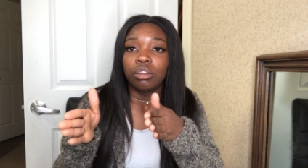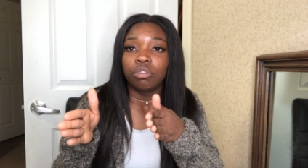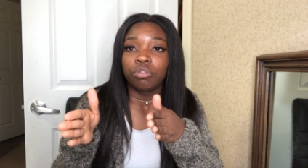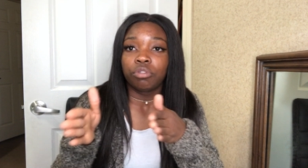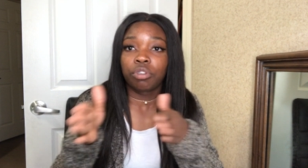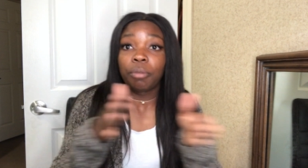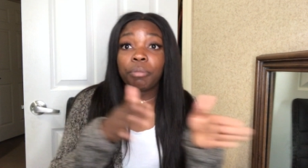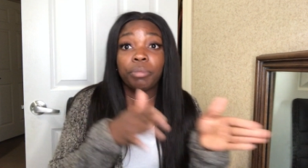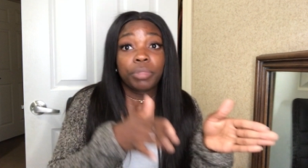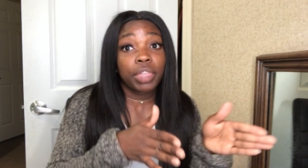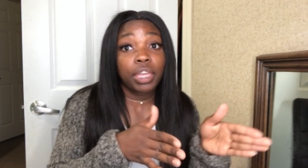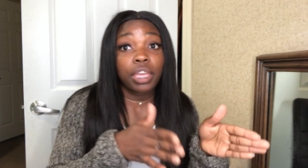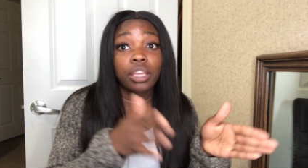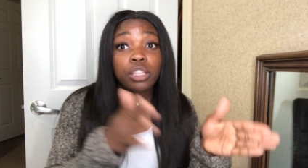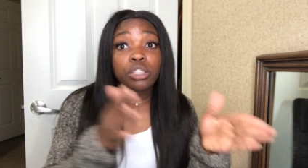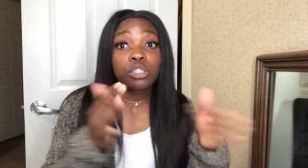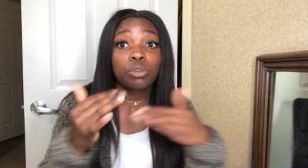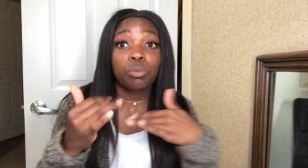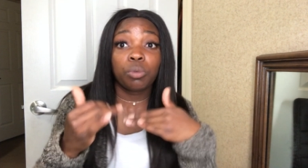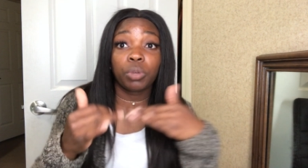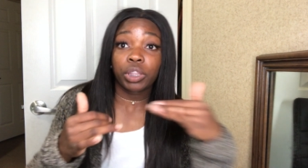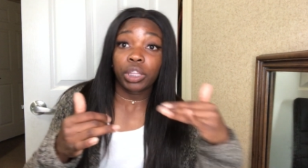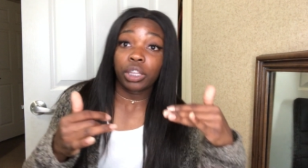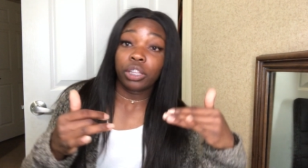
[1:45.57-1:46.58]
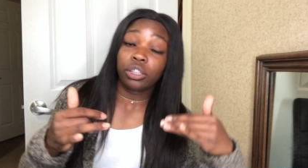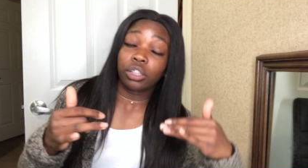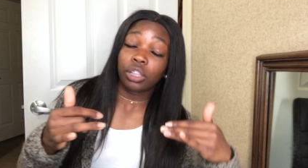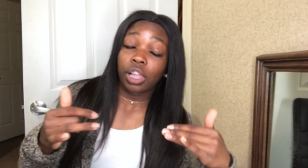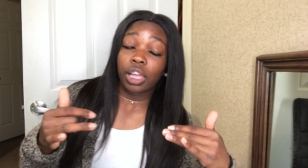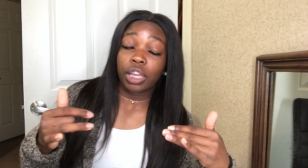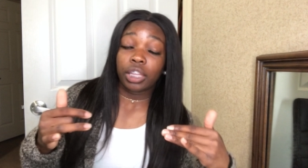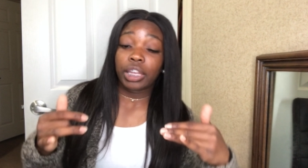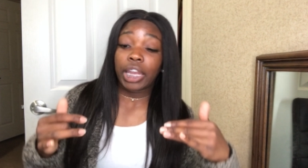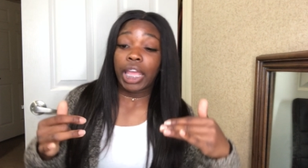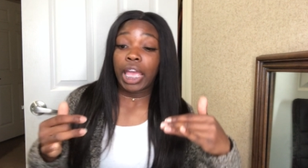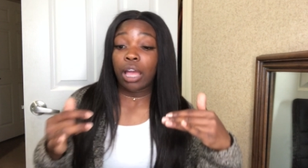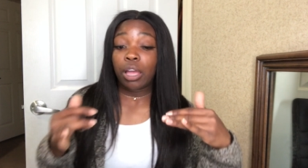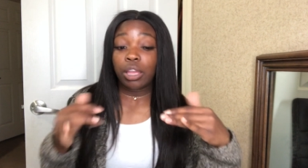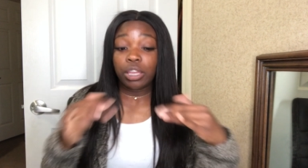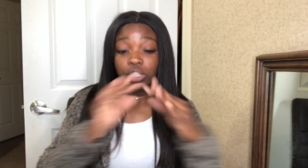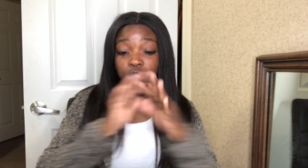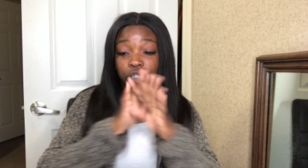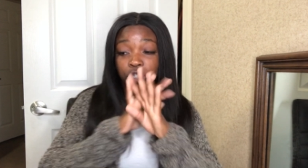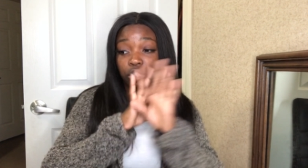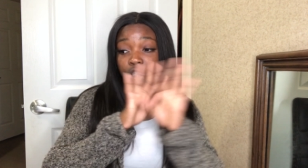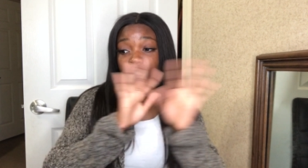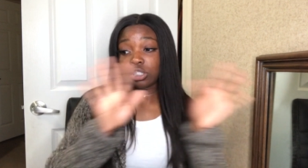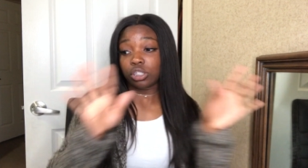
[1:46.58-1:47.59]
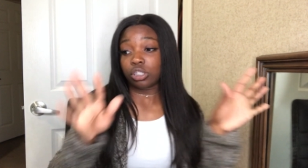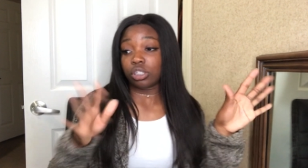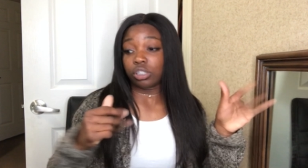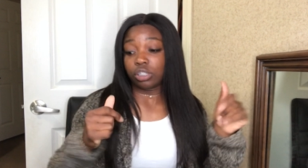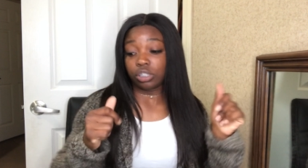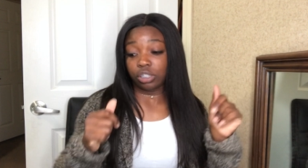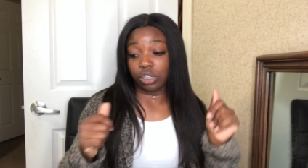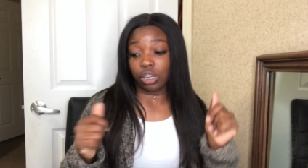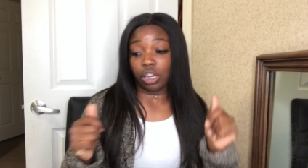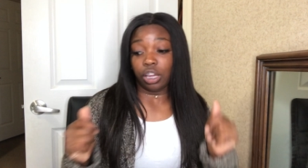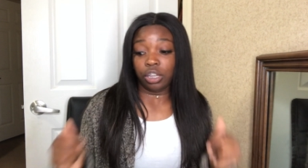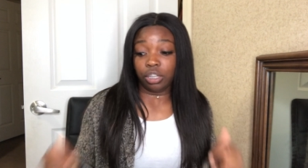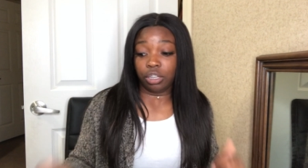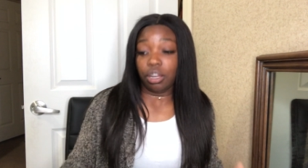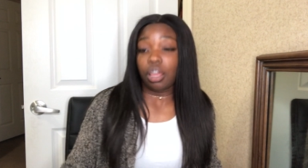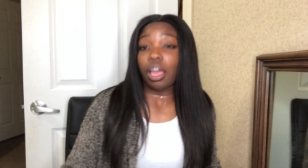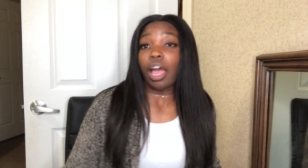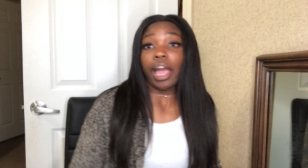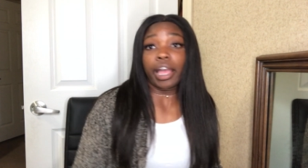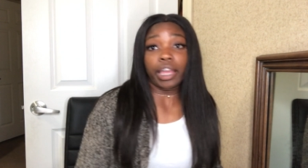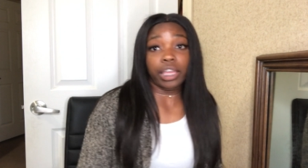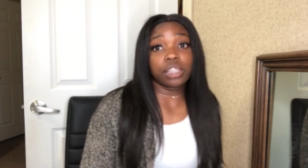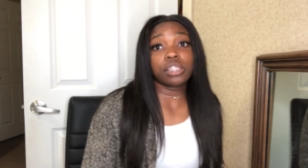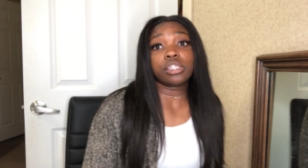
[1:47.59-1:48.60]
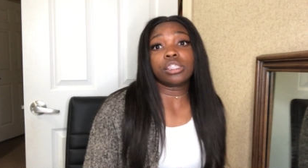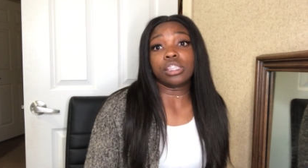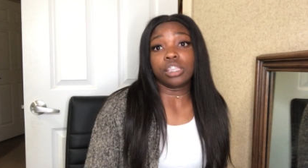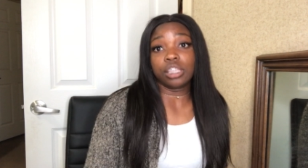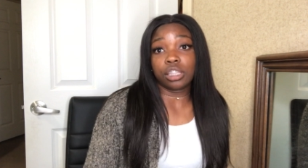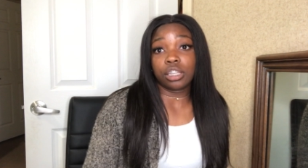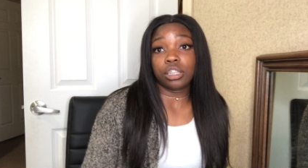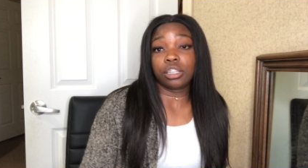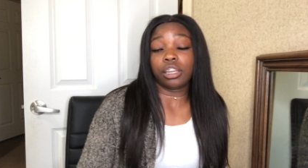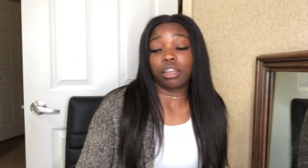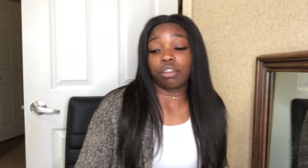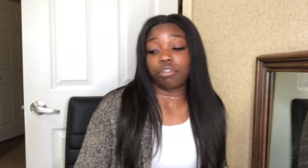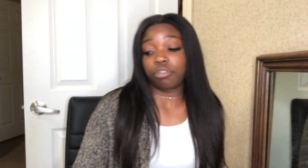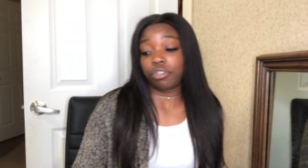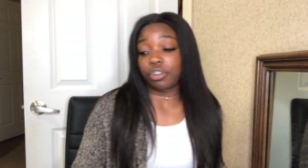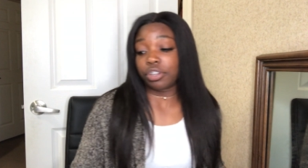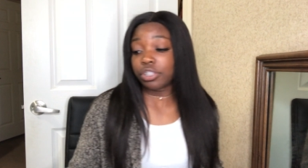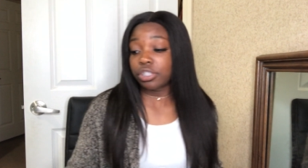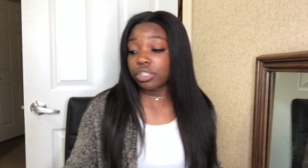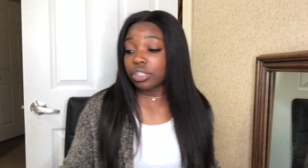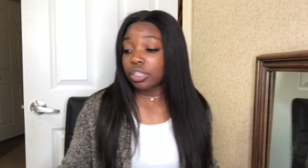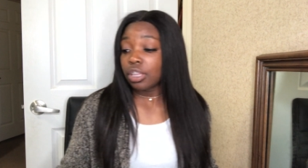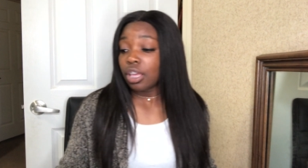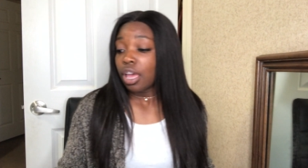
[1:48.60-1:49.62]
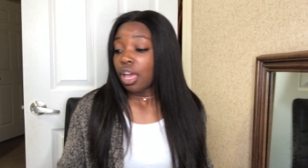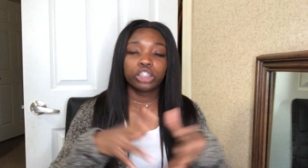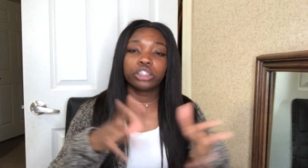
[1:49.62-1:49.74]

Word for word: from then to what they look like now is just I can see the difference.